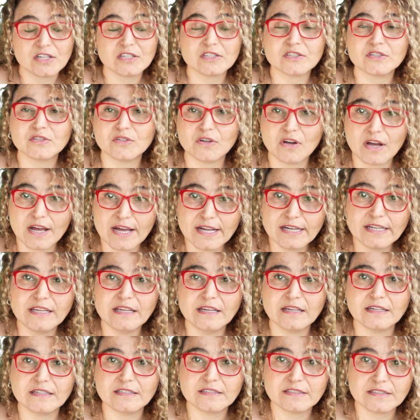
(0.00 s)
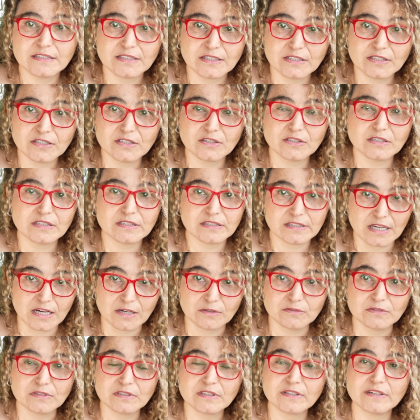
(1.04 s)
So any singular
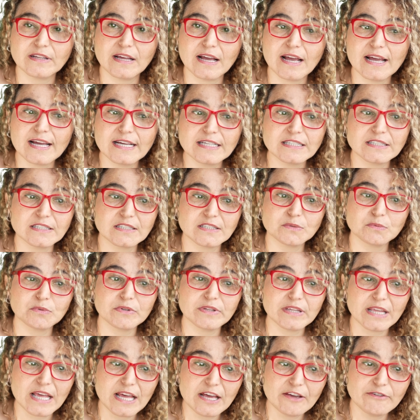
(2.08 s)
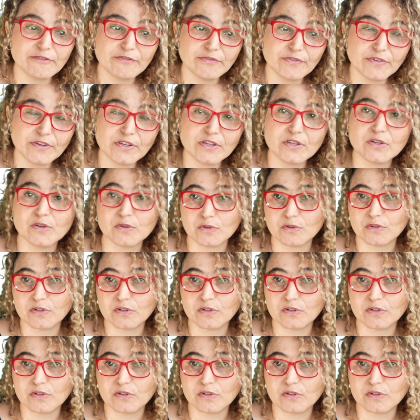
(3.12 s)
noun that ends with FE